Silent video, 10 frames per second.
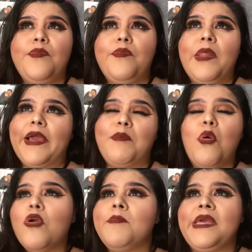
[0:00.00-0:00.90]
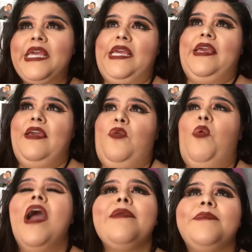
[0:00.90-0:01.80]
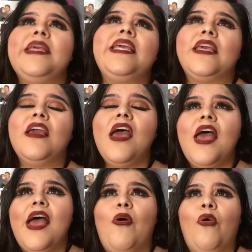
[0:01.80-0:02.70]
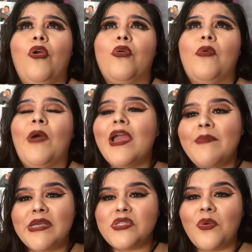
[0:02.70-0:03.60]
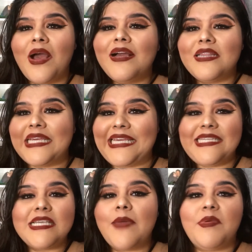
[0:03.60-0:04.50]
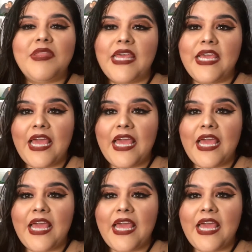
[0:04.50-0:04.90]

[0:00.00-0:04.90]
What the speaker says: like, poor me, why me, or why am I so ugly type of thing.